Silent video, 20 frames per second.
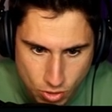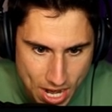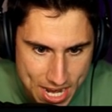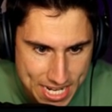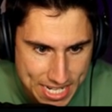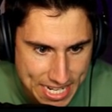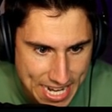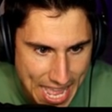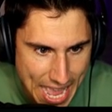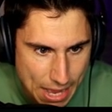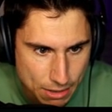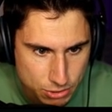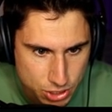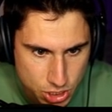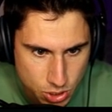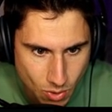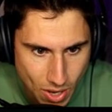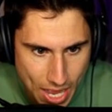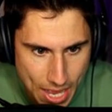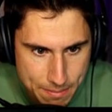right now.
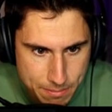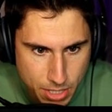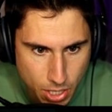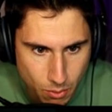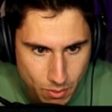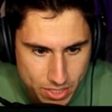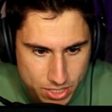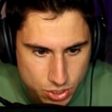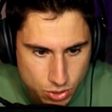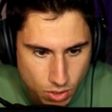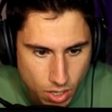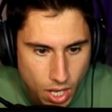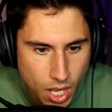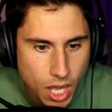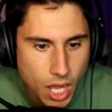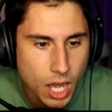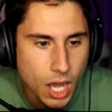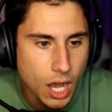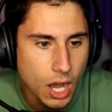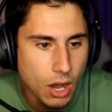So I'm going to,
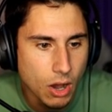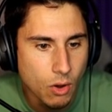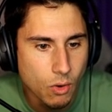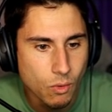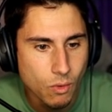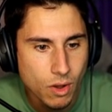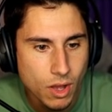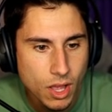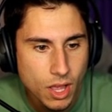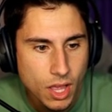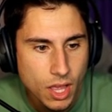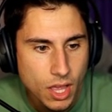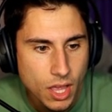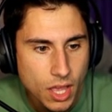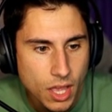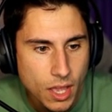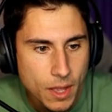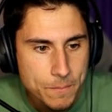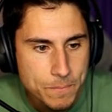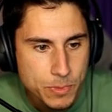oh.
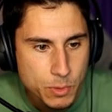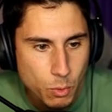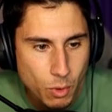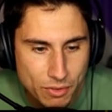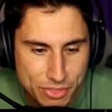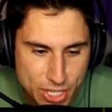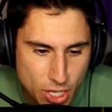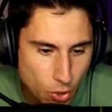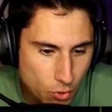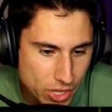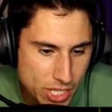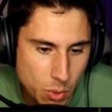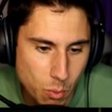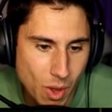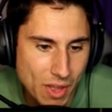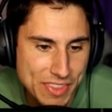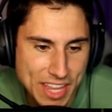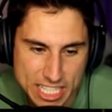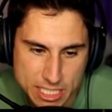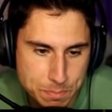Well, the only
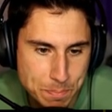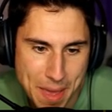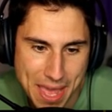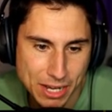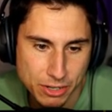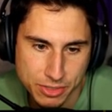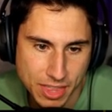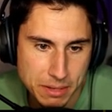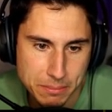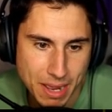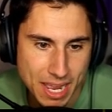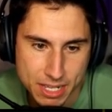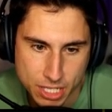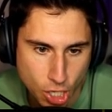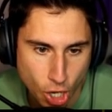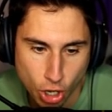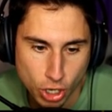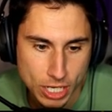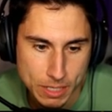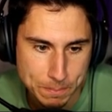one that's better than my
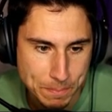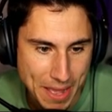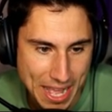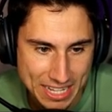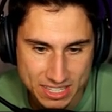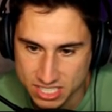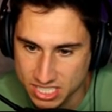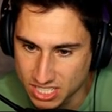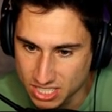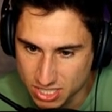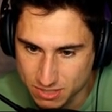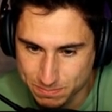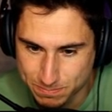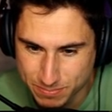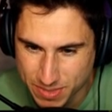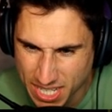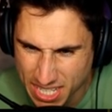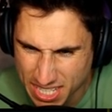current pets is